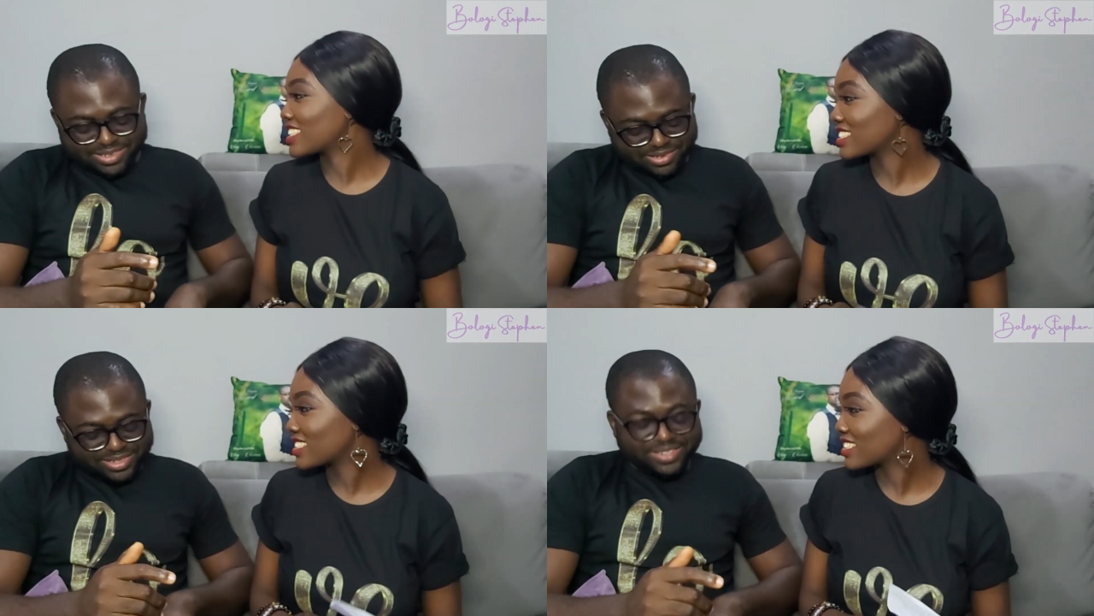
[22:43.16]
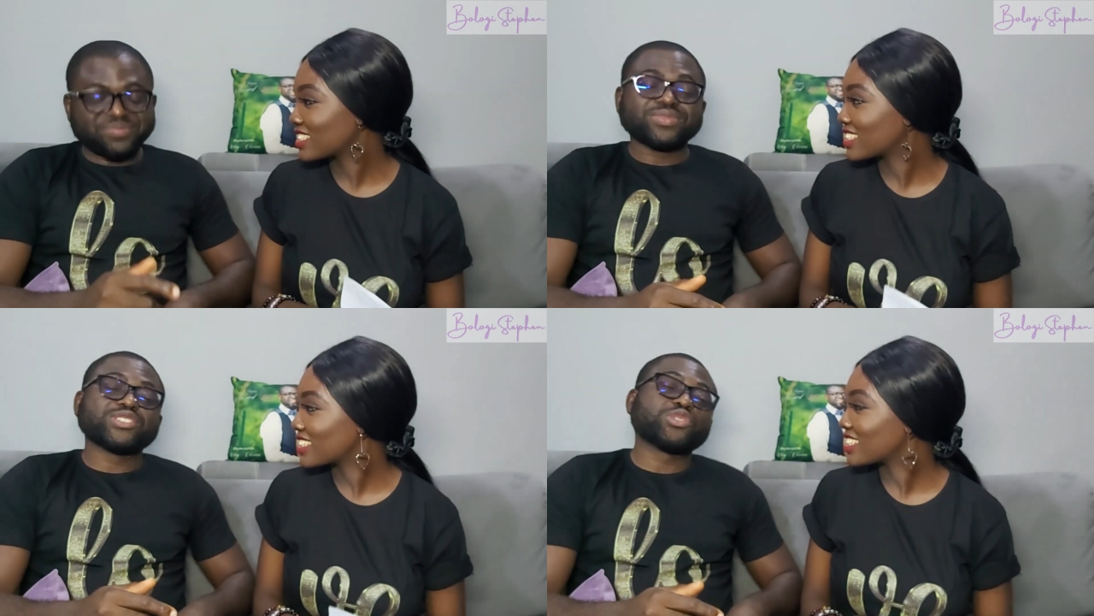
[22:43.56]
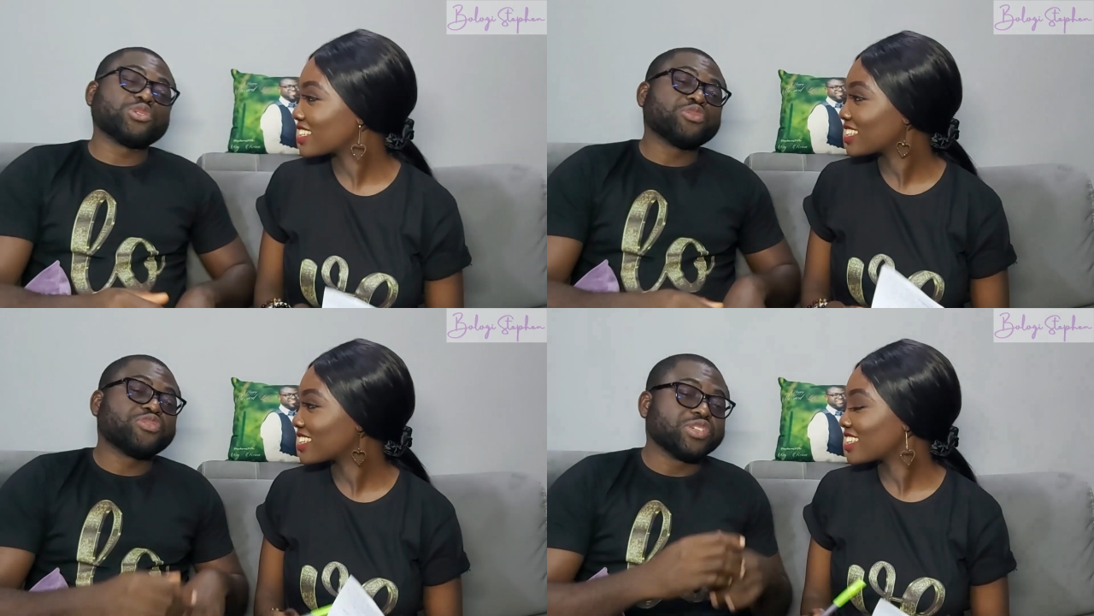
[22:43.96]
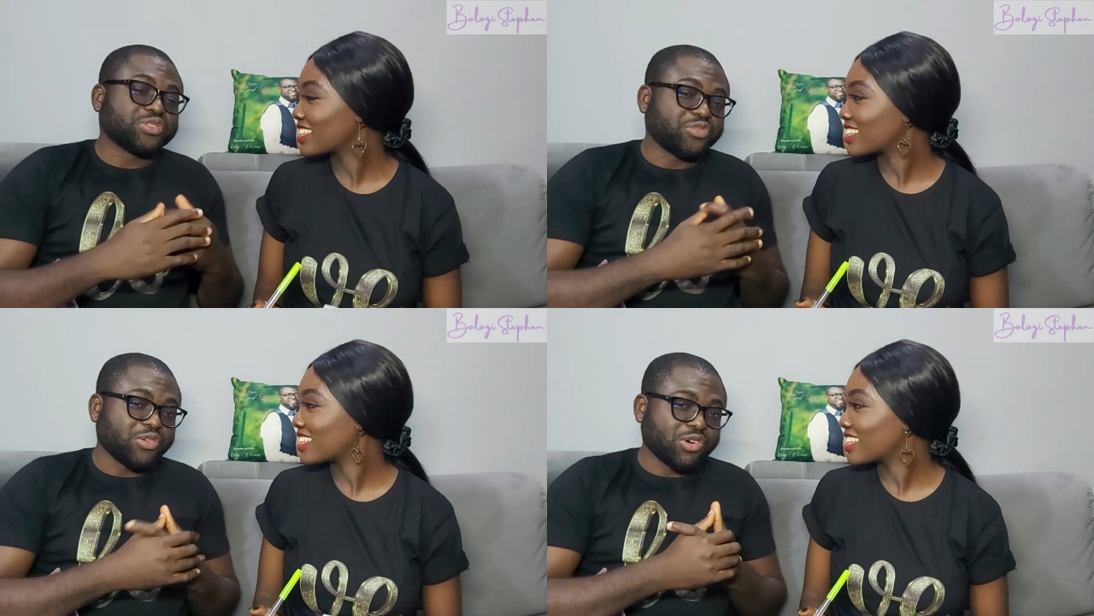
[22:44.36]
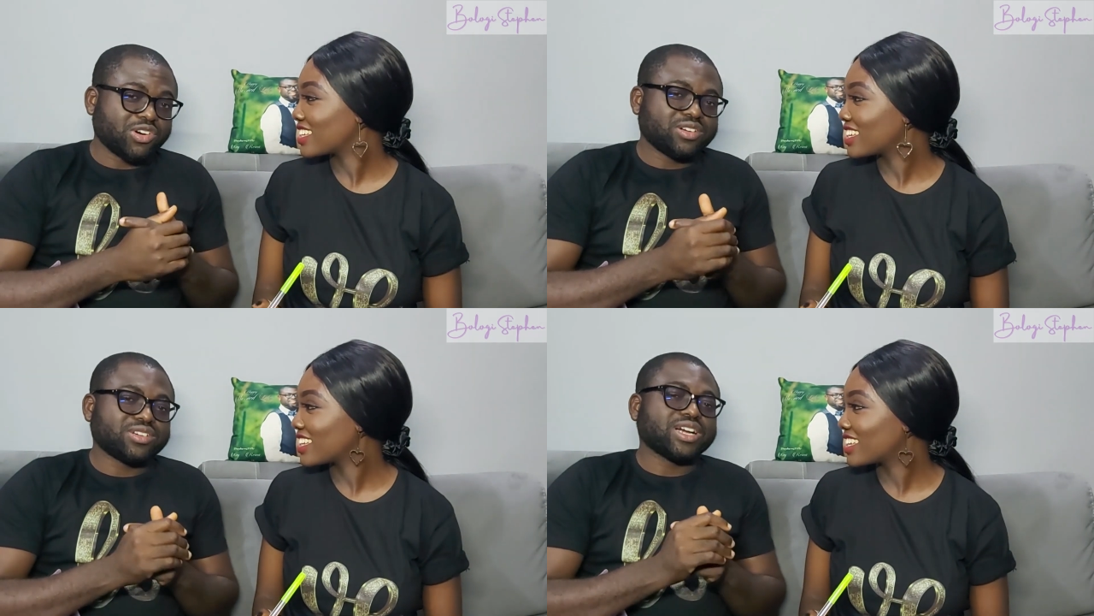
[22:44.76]
Speaker 1: Okay, so you failed four
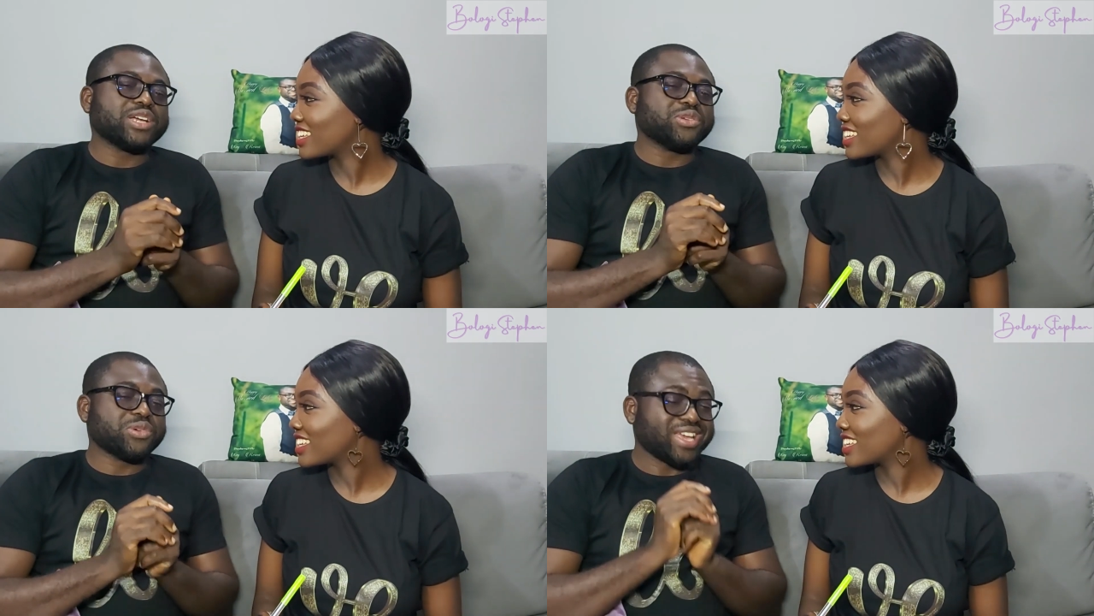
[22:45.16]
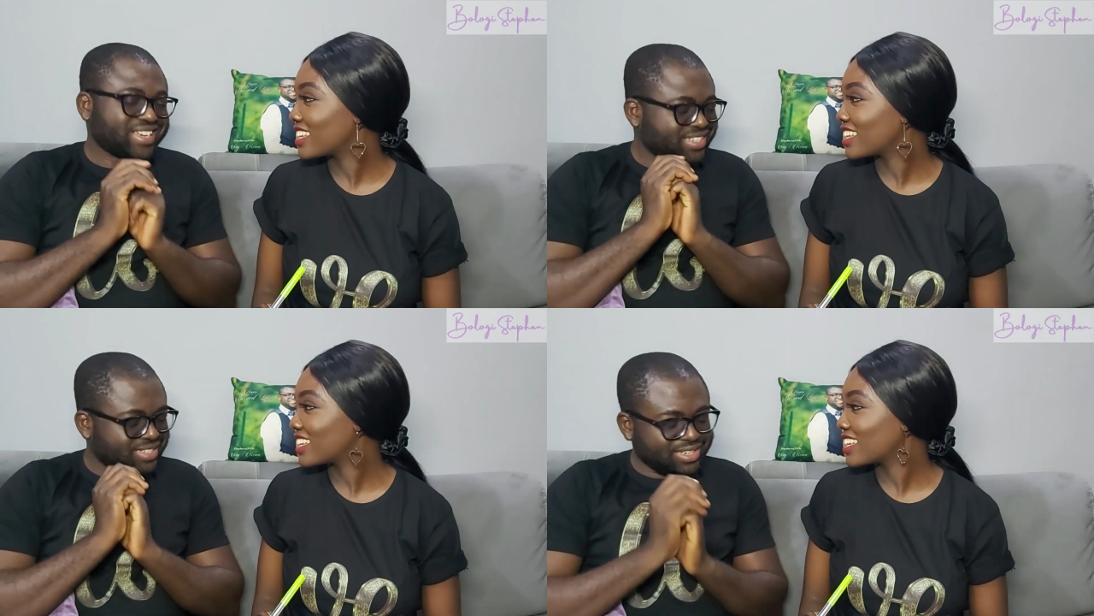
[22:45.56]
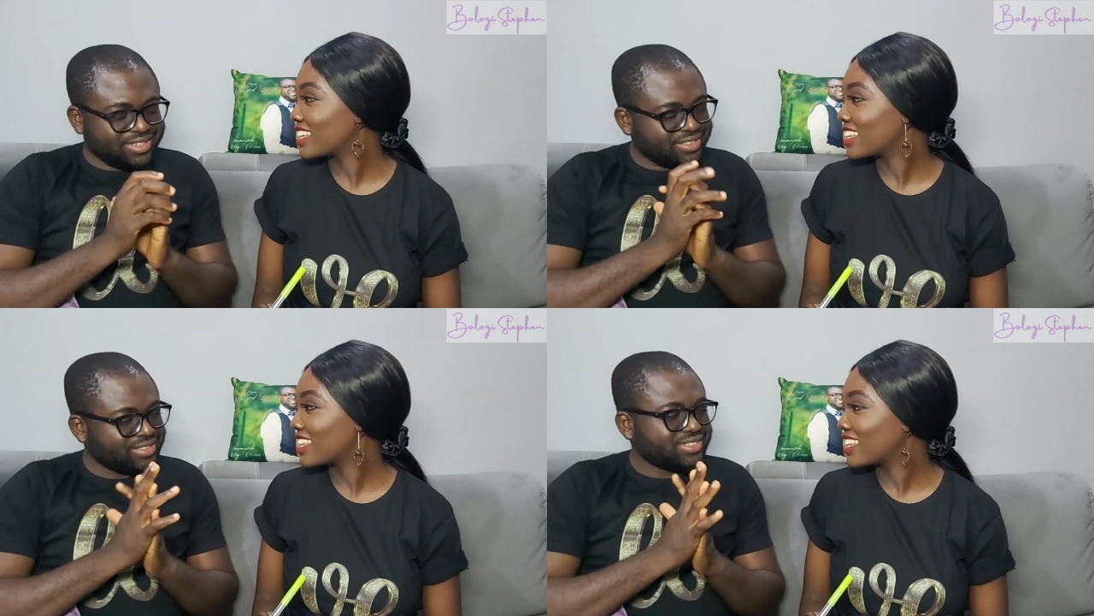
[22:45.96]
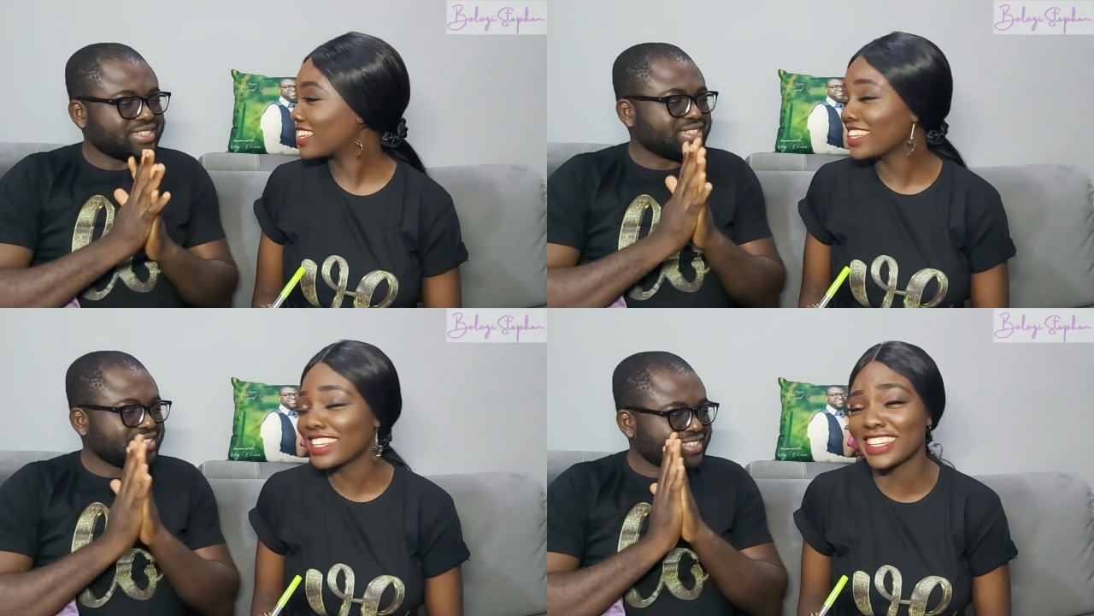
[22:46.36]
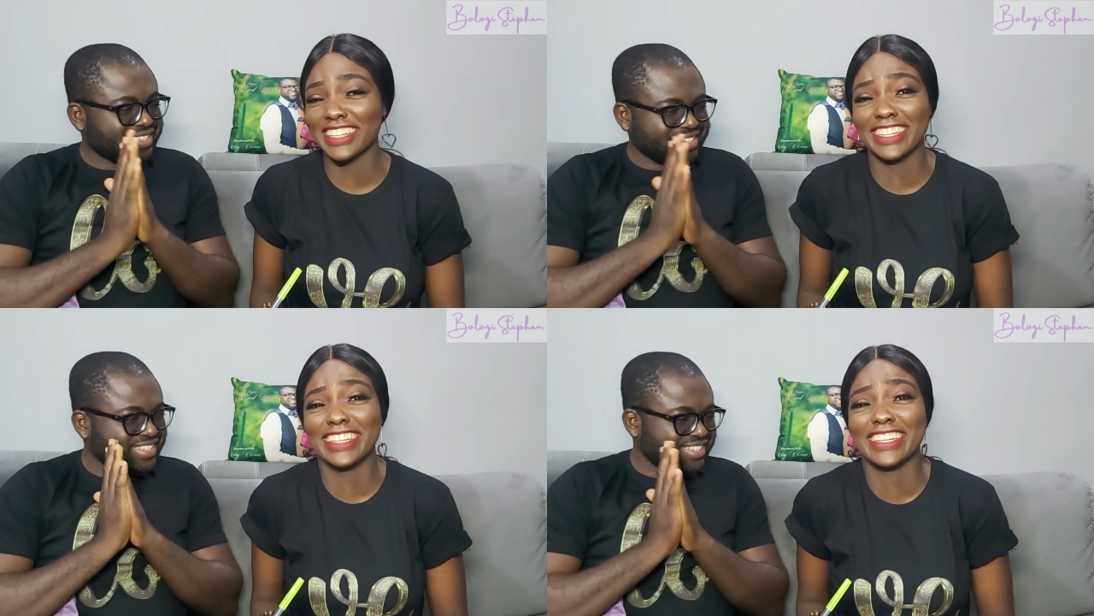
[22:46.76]
and you excelled in
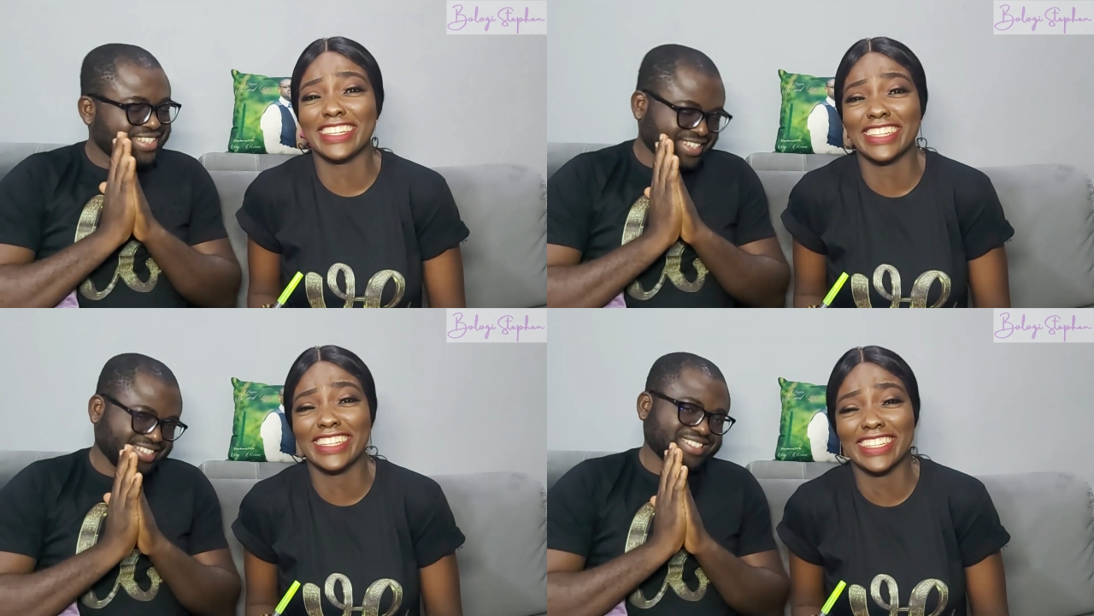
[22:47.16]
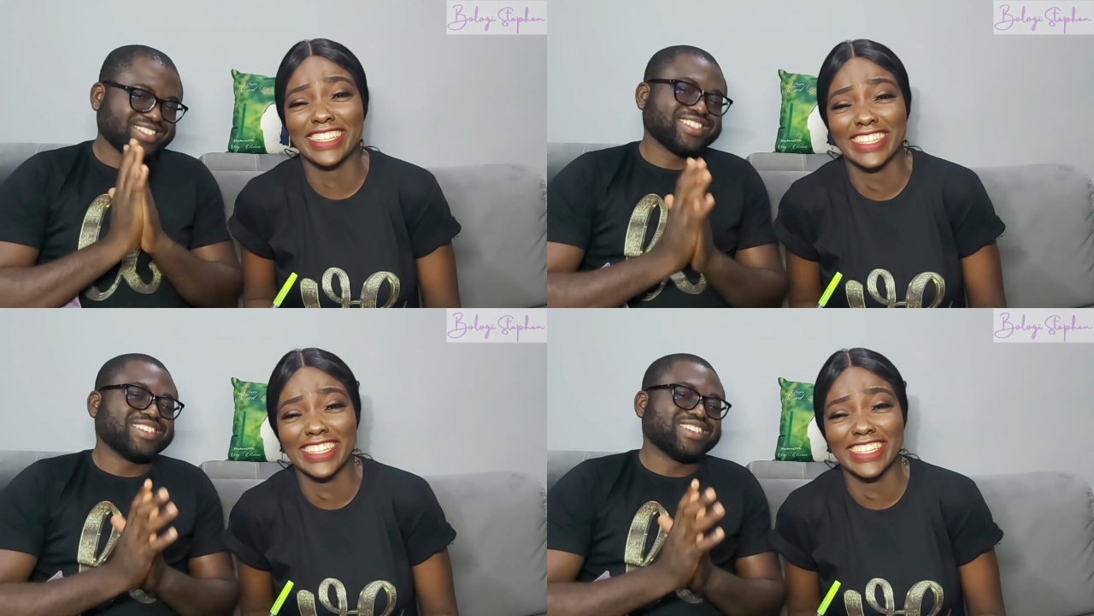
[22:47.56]
16.